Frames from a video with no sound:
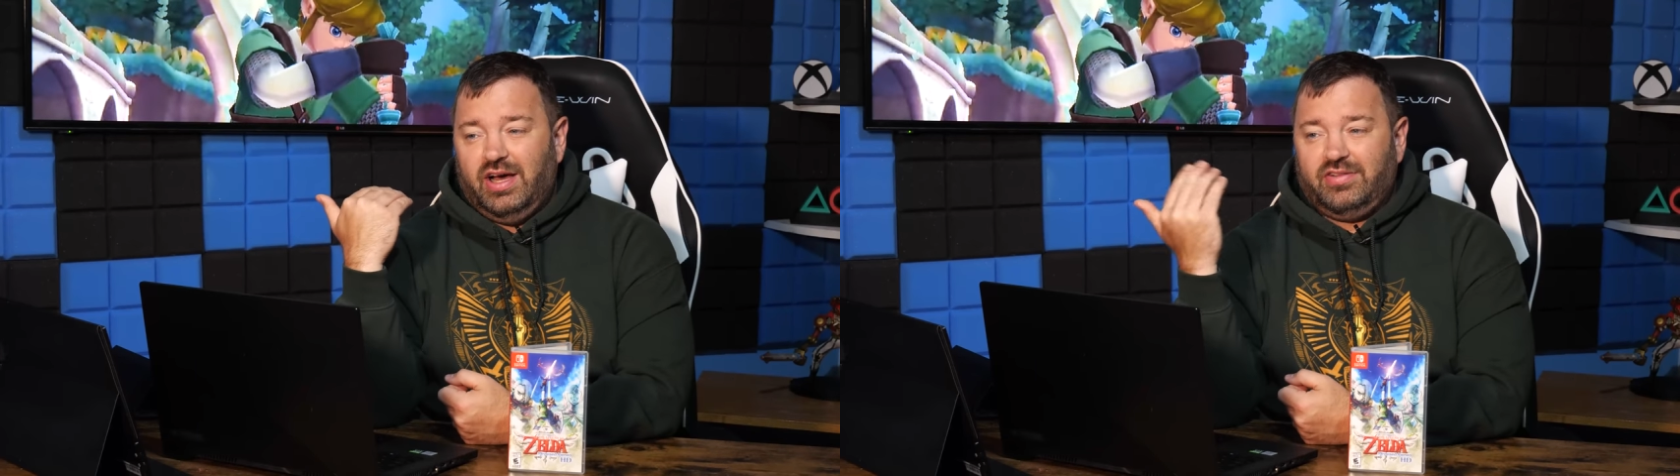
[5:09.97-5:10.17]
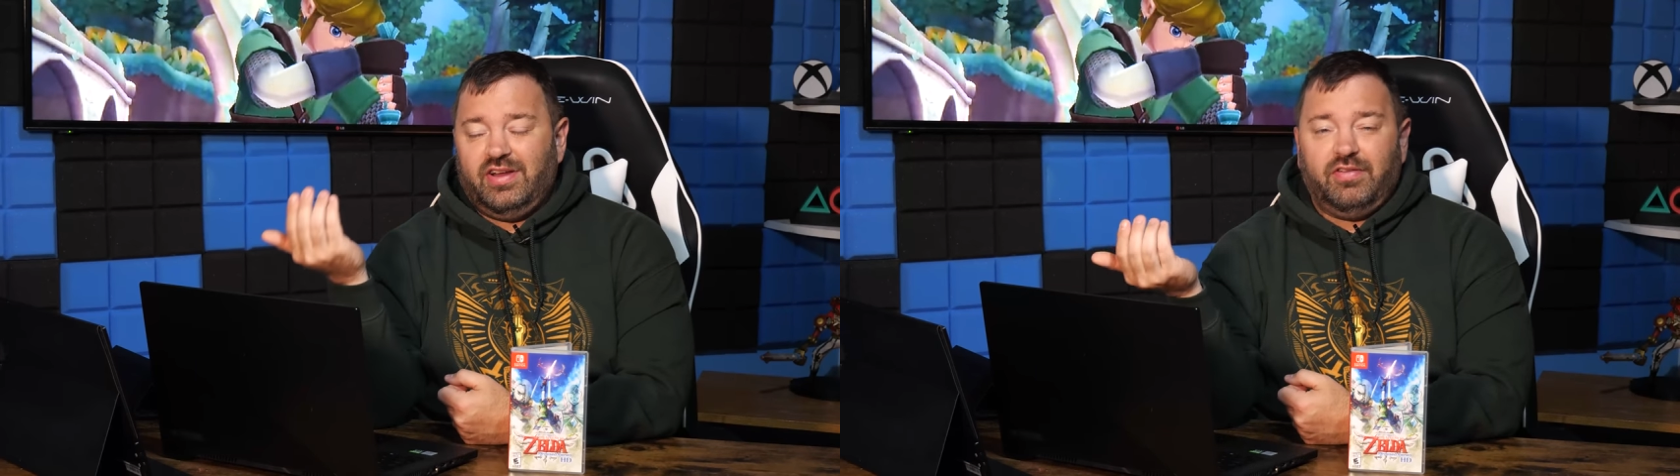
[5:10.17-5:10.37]

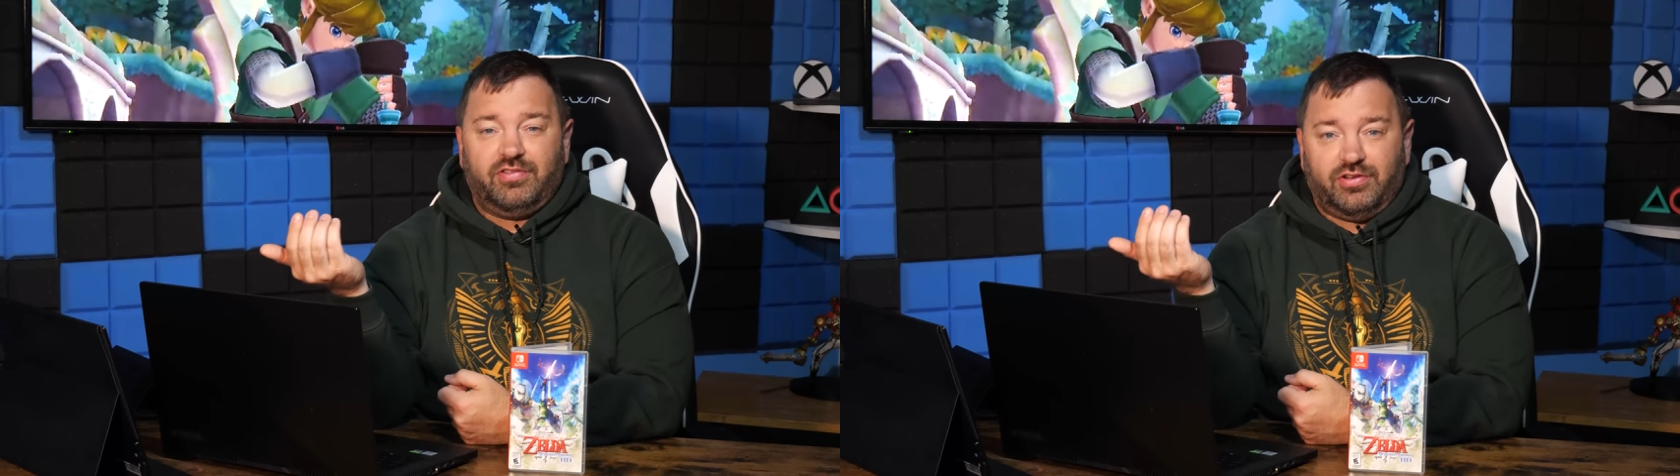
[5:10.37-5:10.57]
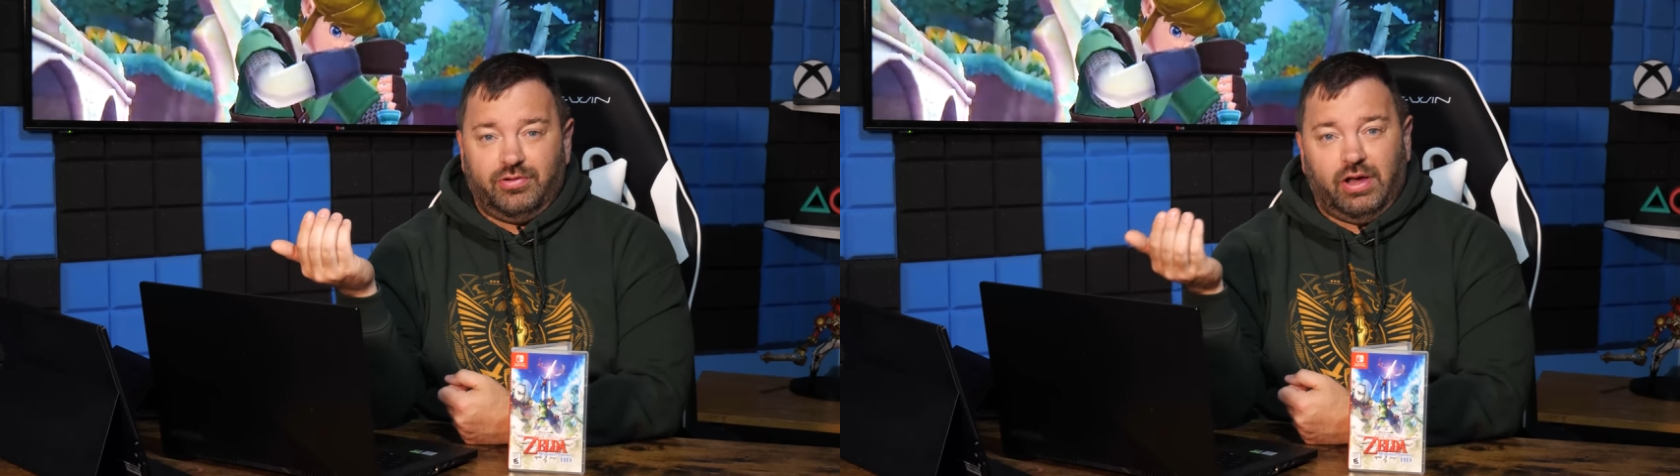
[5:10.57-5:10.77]
it's not
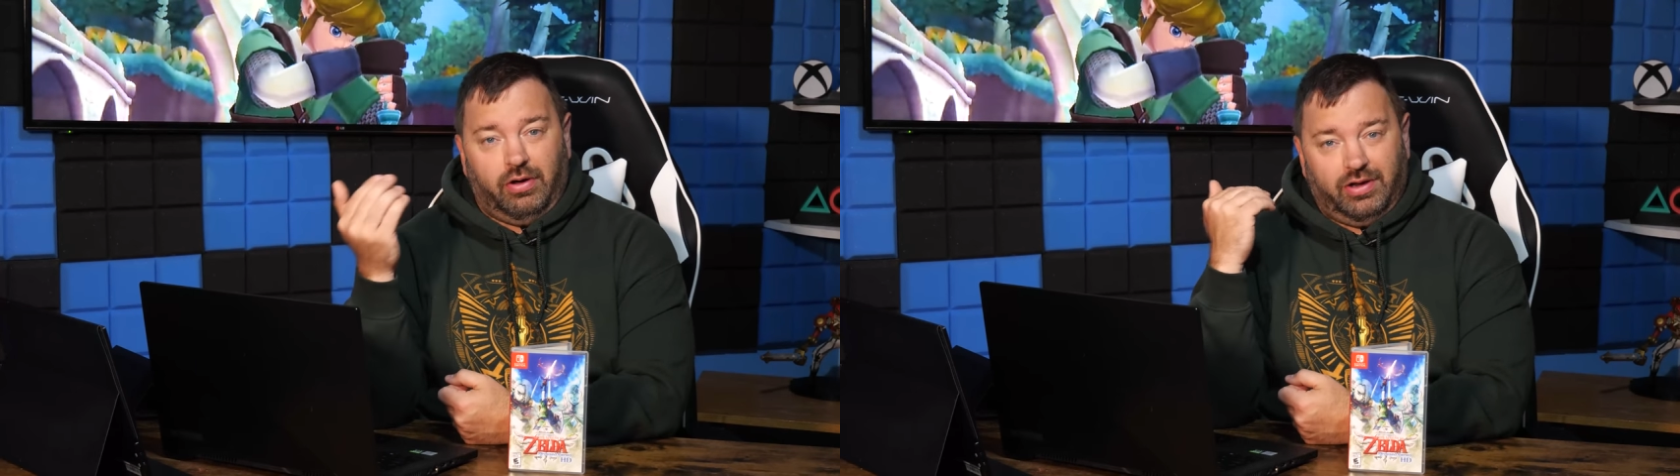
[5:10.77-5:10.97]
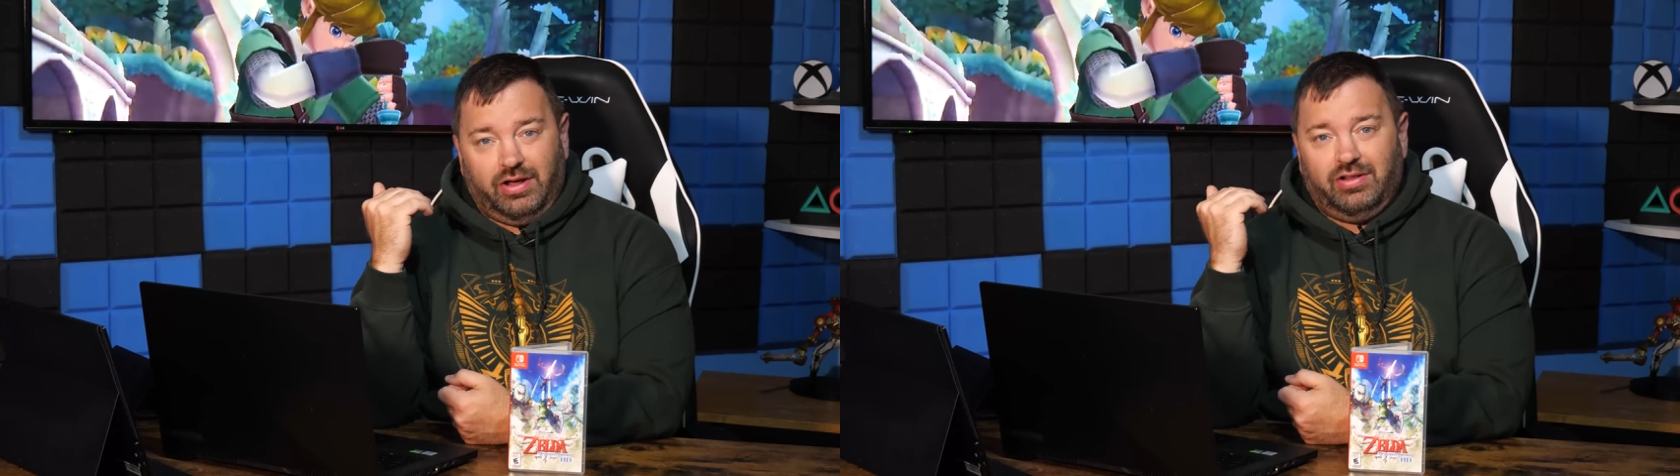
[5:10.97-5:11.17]
even sold
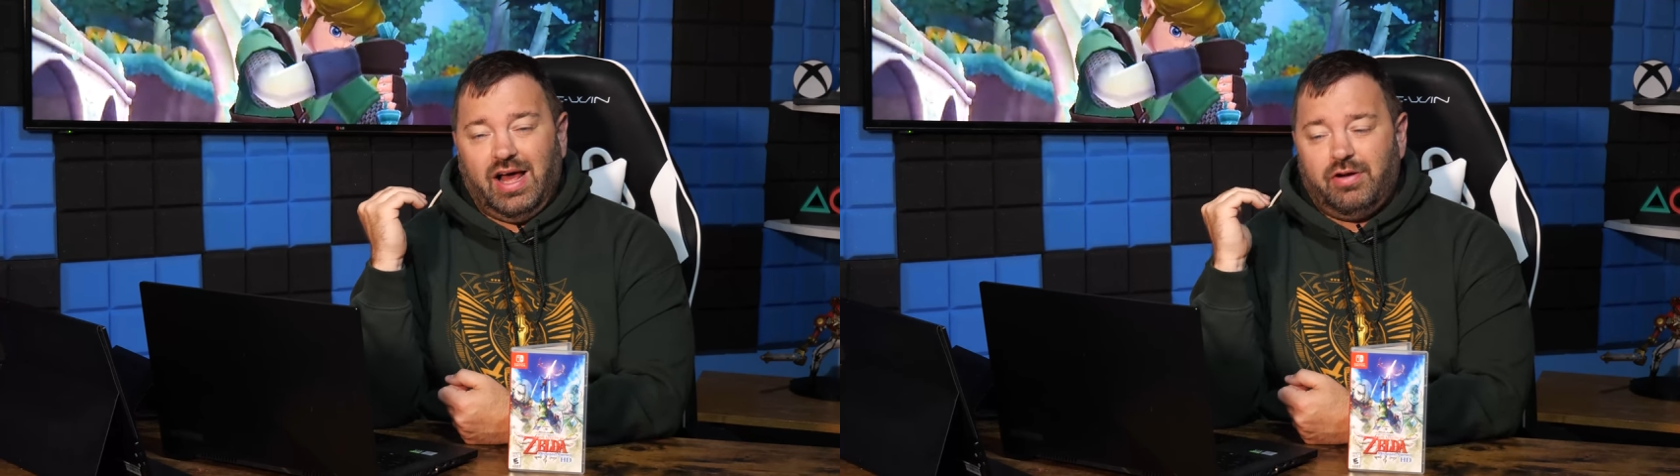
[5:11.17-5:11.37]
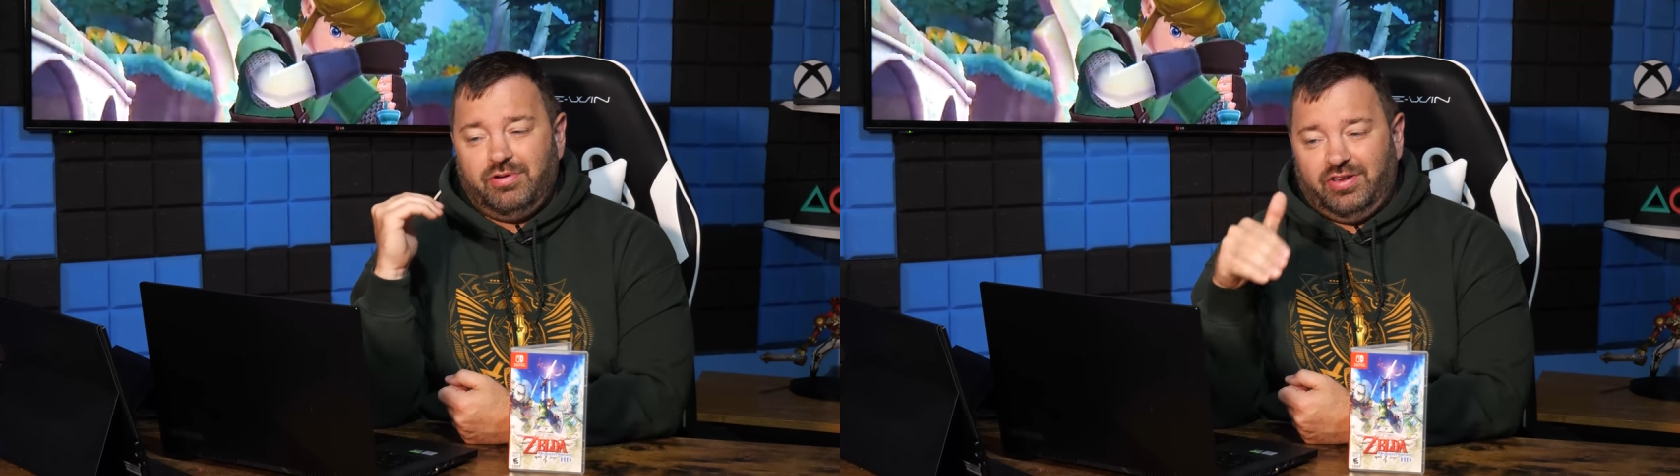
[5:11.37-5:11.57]
out now a
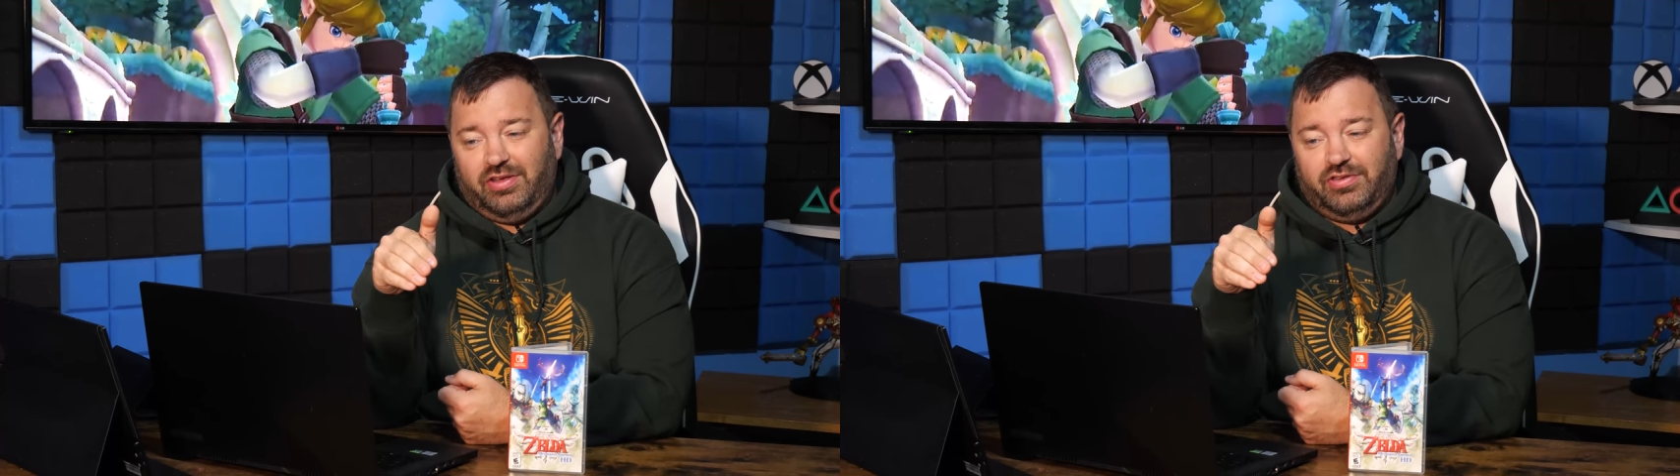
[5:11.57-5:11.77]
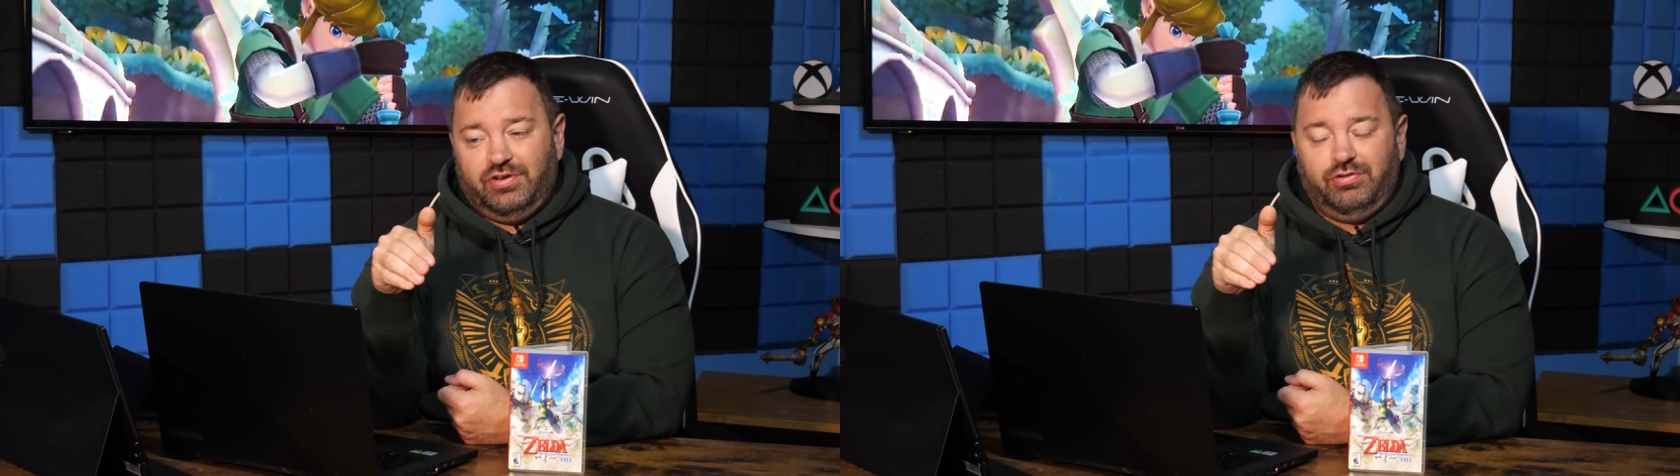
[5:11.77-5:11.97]
lot of retailers